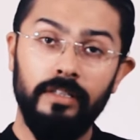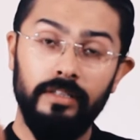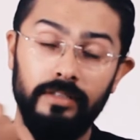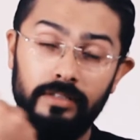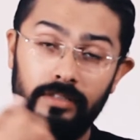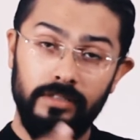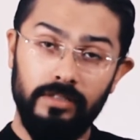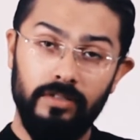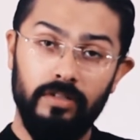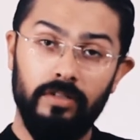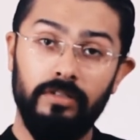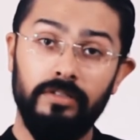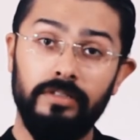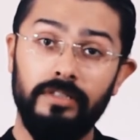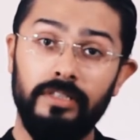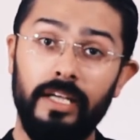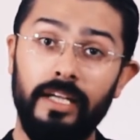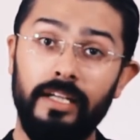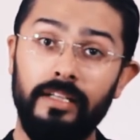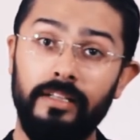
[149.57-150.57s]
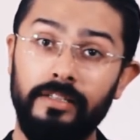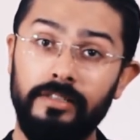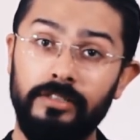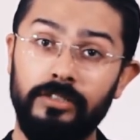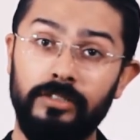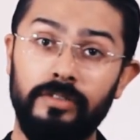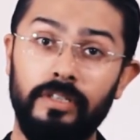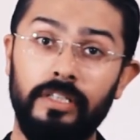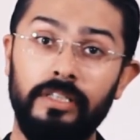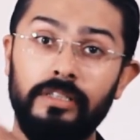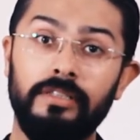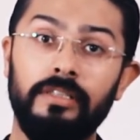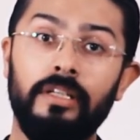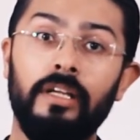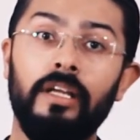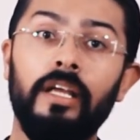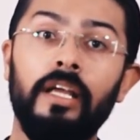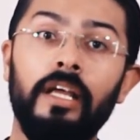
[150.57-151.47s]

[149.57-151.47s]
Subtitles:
This is called cyclic stress.